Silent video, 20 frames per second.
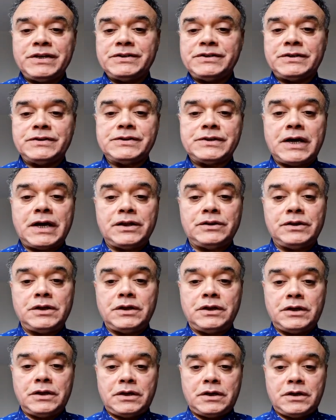is inside
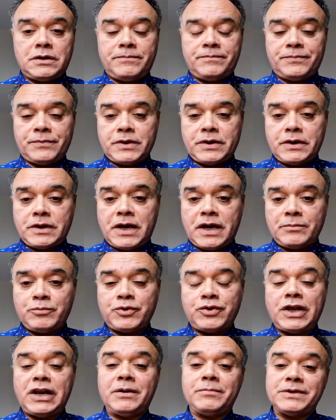the
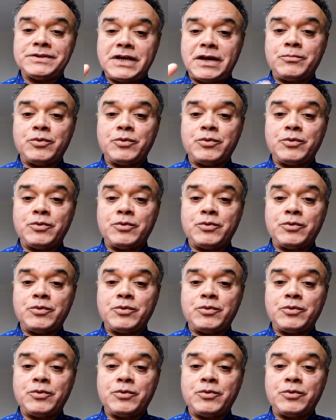hypothalamus.